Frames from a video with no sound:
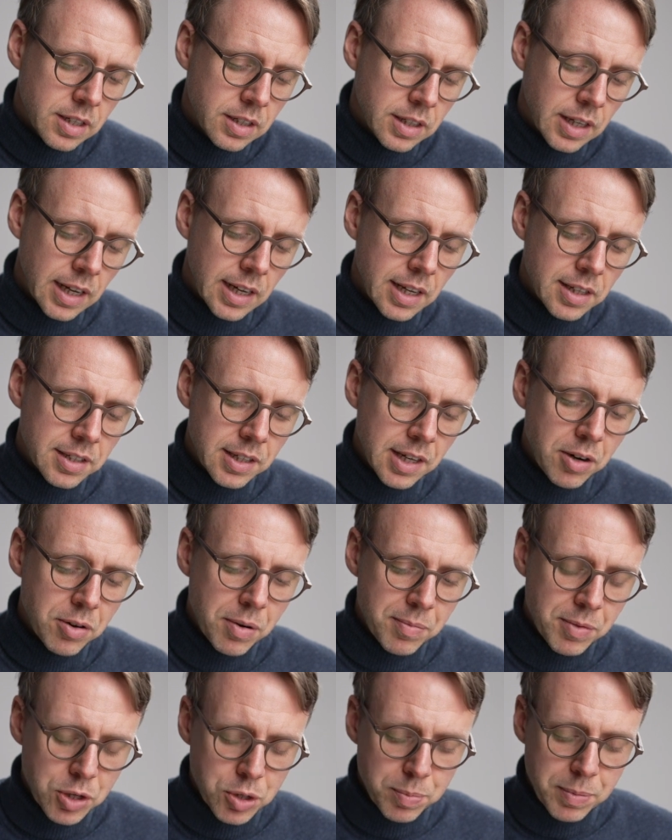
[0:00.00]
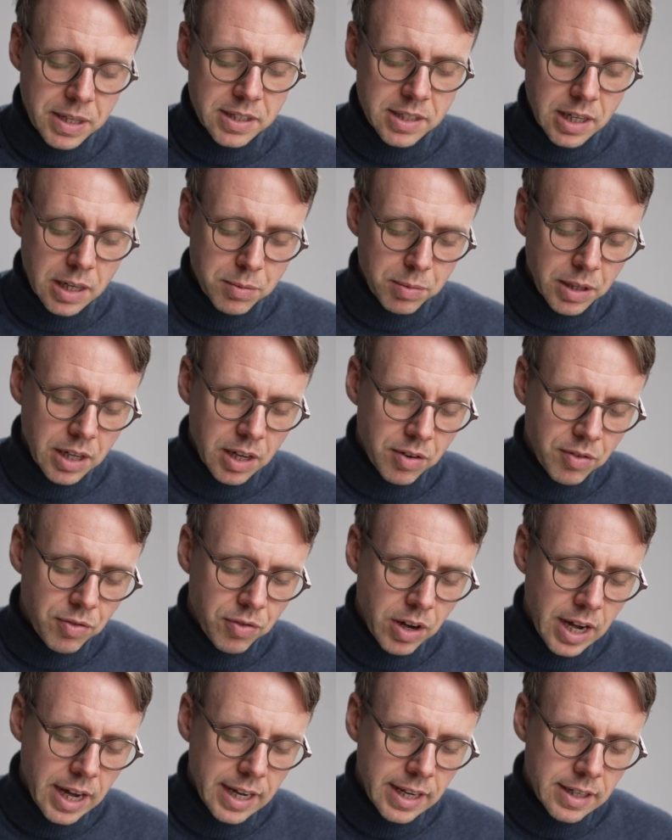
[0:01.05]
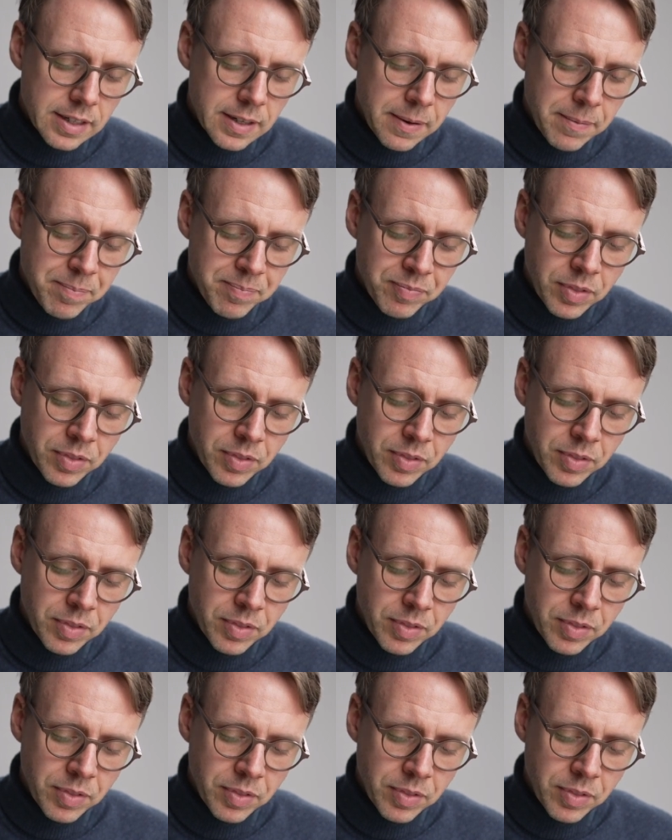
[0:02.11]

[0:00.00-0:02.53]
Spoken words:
Taylor's theorem, which means that we can find